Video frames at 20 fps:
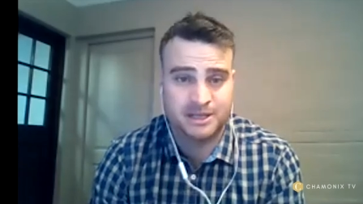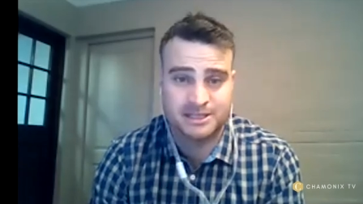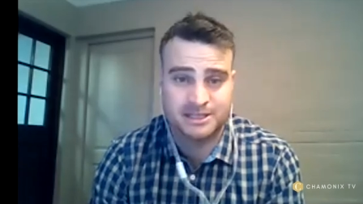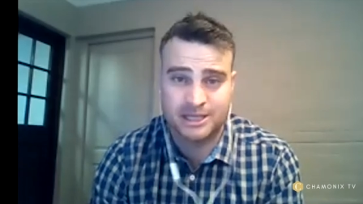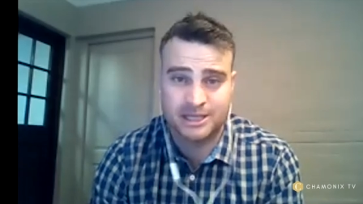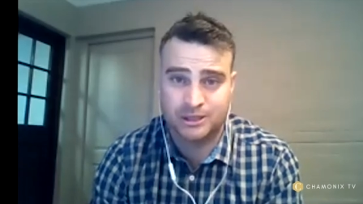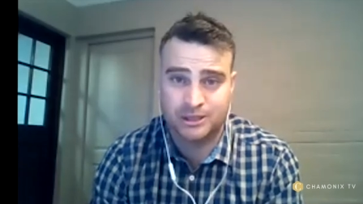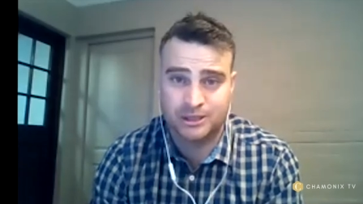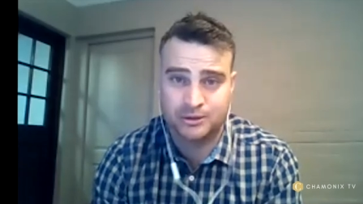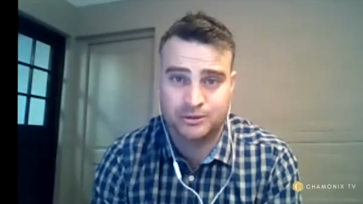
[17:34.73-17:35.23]
they
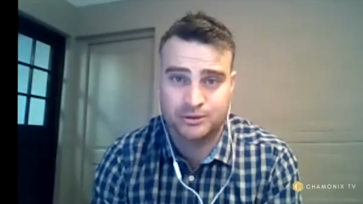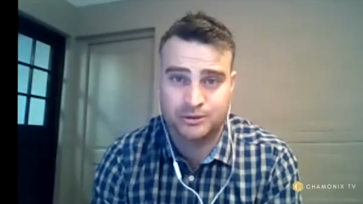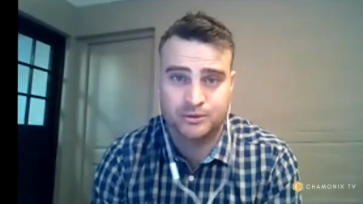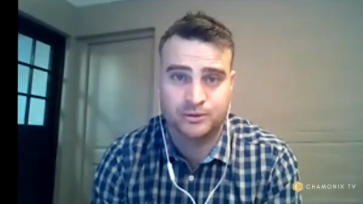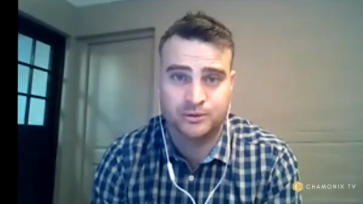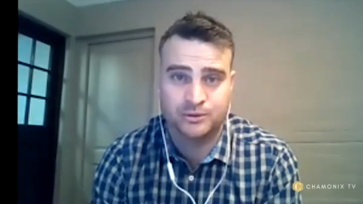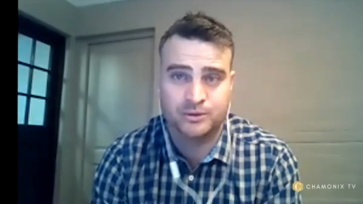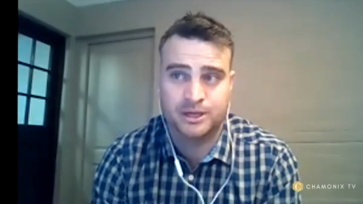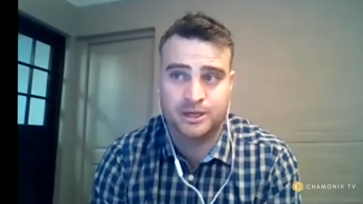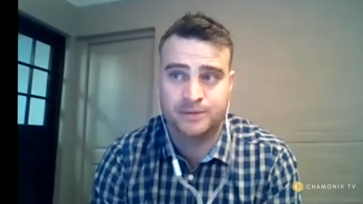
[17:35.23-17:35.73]
take you
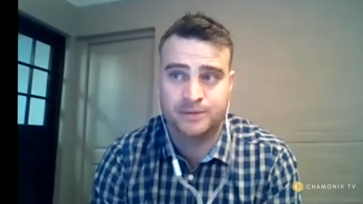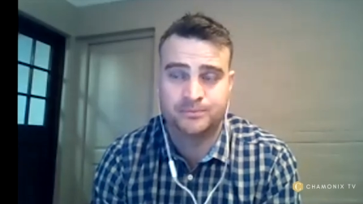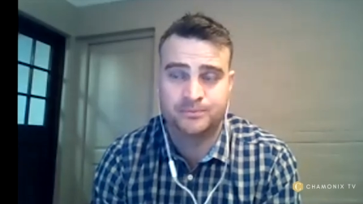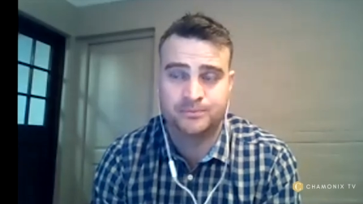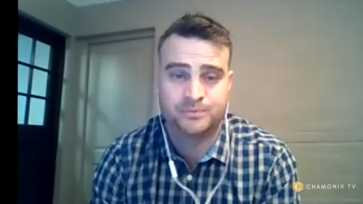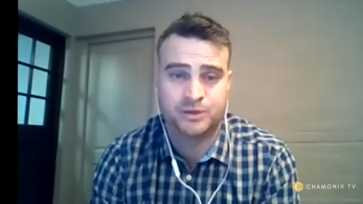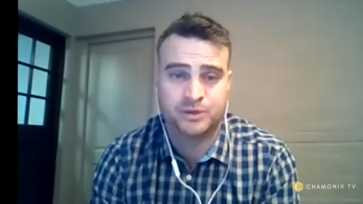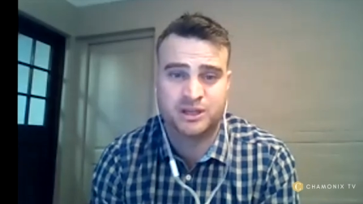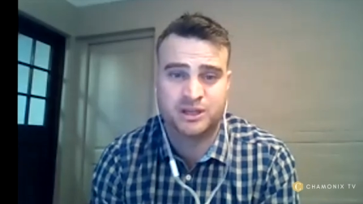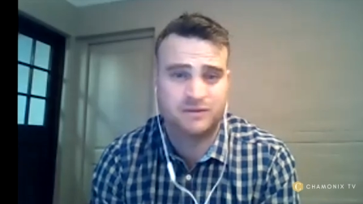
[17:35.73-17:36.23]
through,
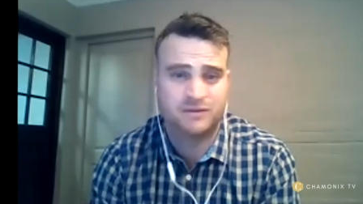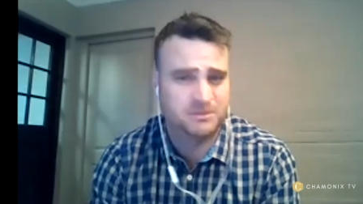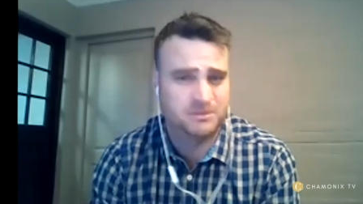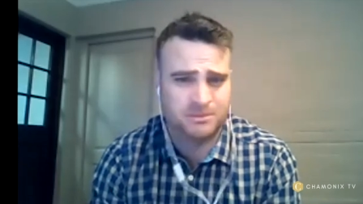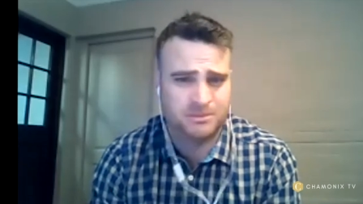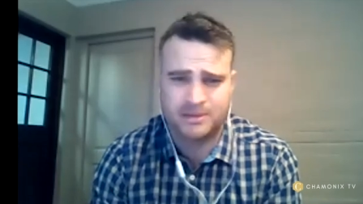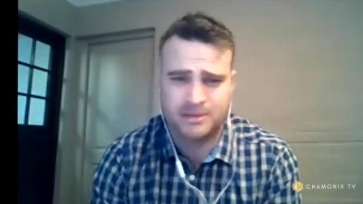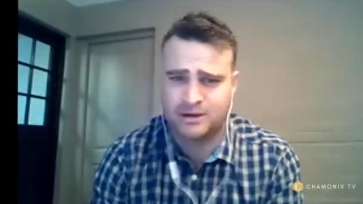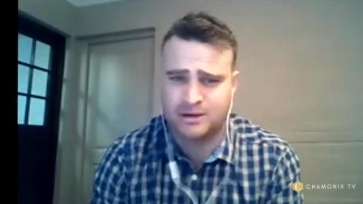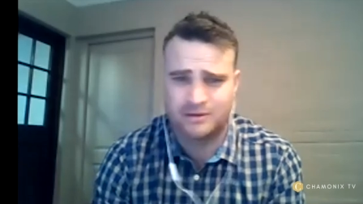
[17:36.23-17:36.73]
um, give
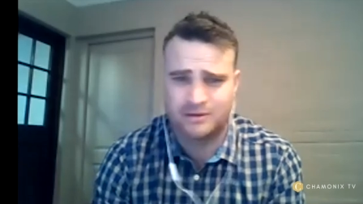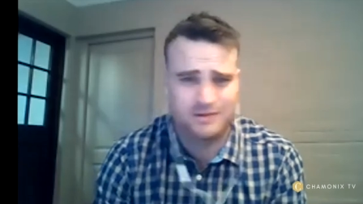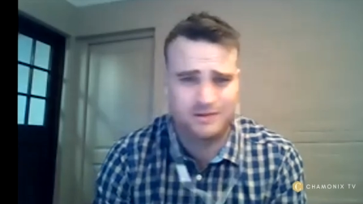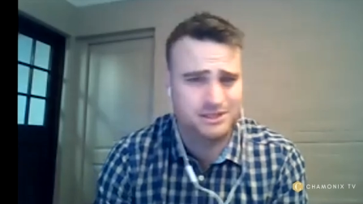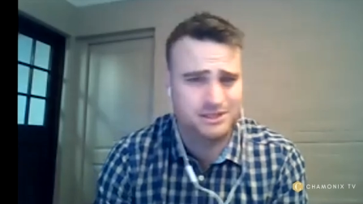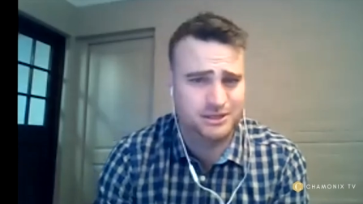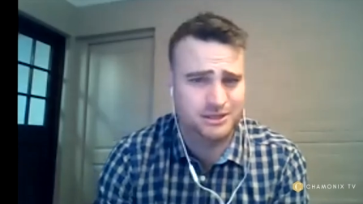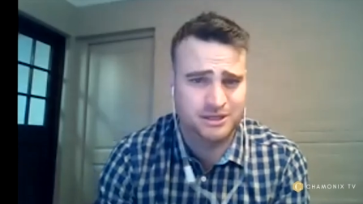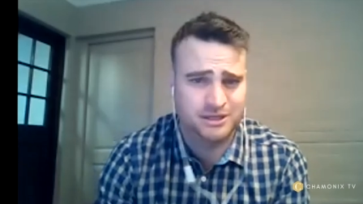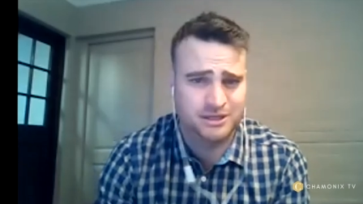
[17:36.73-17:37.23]
them a power of
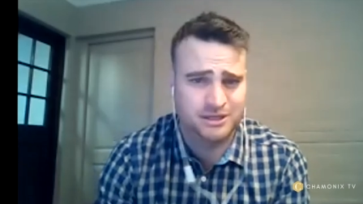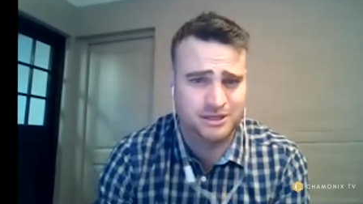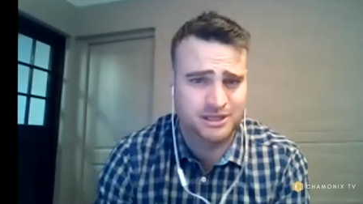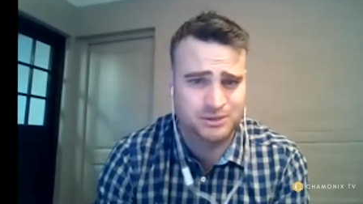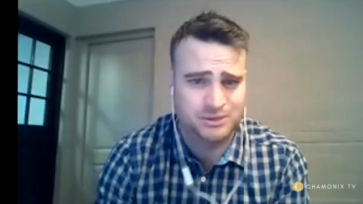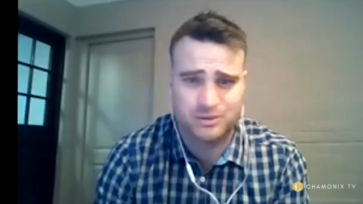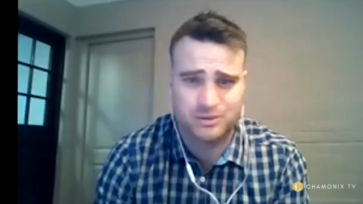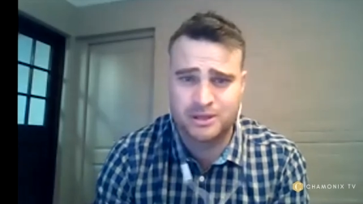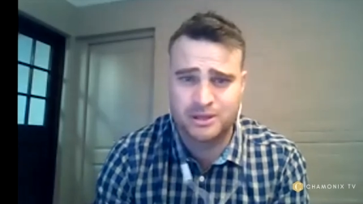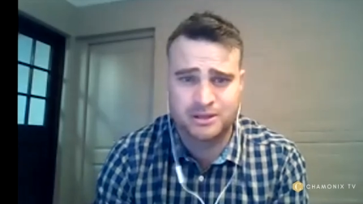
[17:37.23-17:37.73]
attorney.
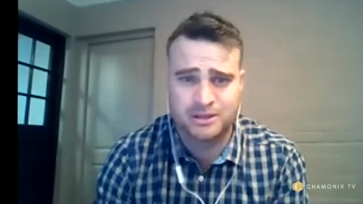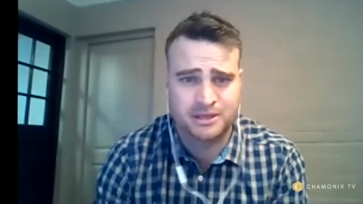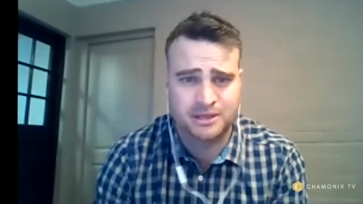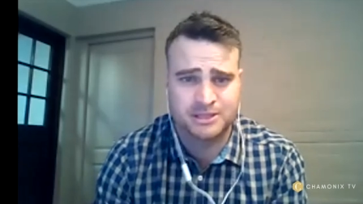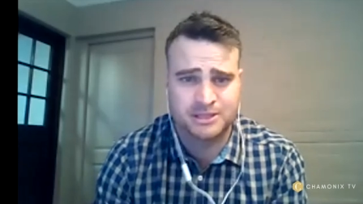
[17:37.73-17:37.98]
That's one.